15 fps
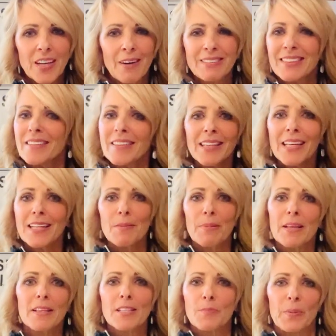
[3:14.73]
Now, it doesn't need to
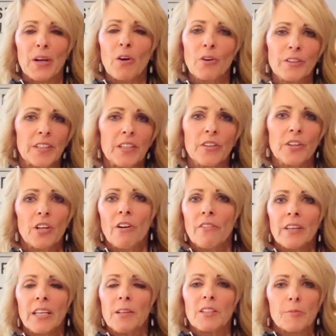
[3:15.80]
be this big ordeal. You
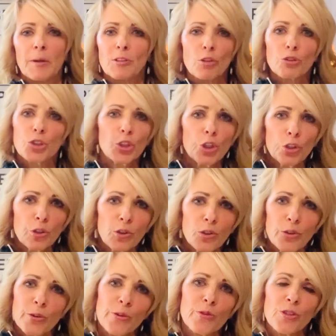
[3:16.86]
don't need special
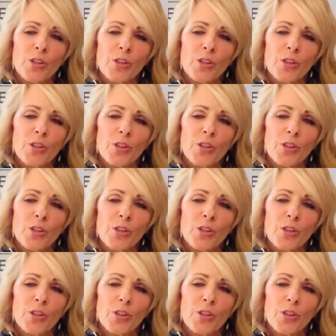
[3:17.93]
shoes.